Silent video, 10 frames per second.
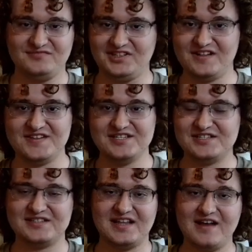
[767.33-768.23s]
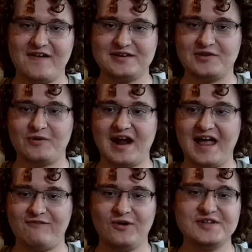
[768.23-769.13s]
this is life I, where I
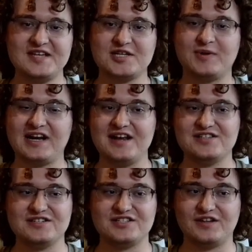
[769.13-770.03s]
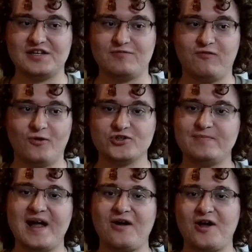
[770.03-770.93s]
have all these expectations suddenly forced
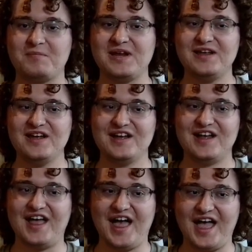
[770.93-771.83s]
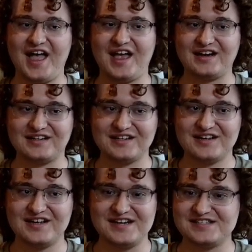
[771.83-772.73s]
back on me
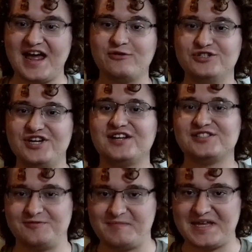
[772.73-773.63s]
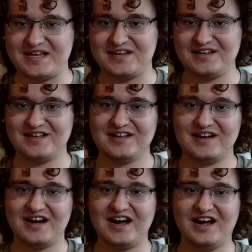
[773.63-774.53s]
and it's now just me.
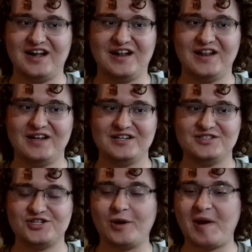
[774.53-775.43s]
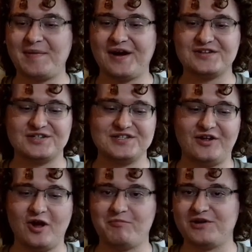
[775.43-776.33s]
Uh, sure, my parents are still
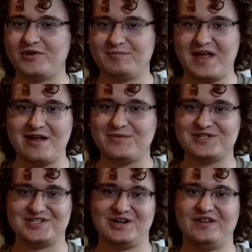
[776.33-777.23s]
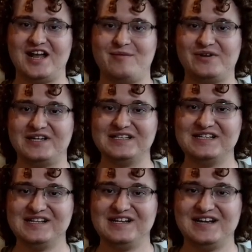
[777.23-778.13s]
helping with payments and all that, but
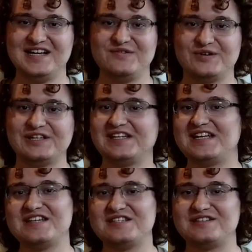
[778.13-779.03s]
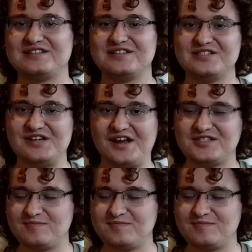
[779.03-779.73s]
it really is just